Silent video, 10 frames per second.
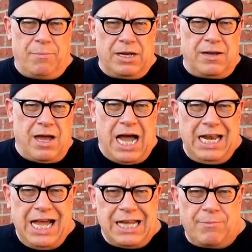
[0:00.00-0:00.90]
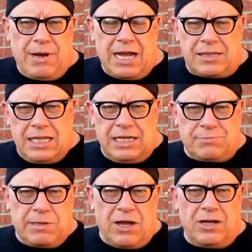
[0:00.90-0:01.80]
but I like them like this
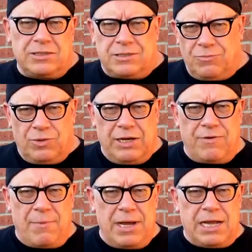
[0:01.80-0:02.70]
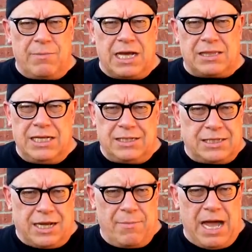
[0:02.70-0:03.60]
because whenever I make them like this,
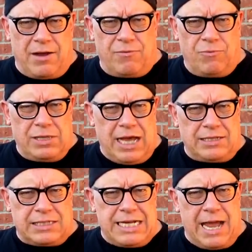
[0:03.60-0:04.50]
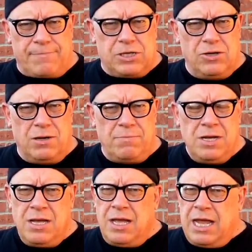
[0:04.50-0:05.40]
they come out with that snap to them,
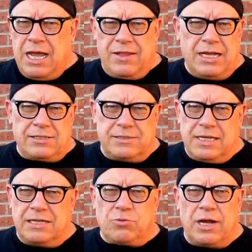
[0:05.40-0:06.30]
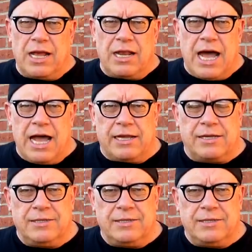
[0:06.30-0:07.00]
and that's that's what I like.